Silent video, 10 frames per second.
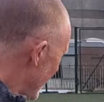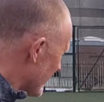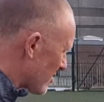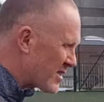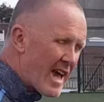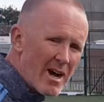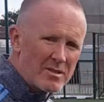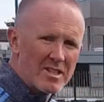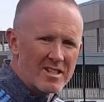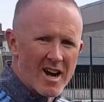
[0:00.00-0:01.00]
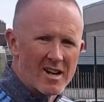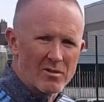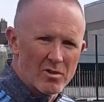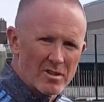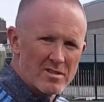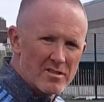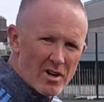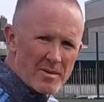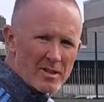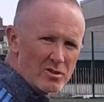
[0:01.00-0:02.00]
So it's county circuit run. So if
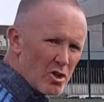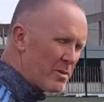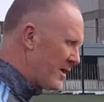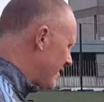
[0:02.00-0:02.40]
I'm on Dublin,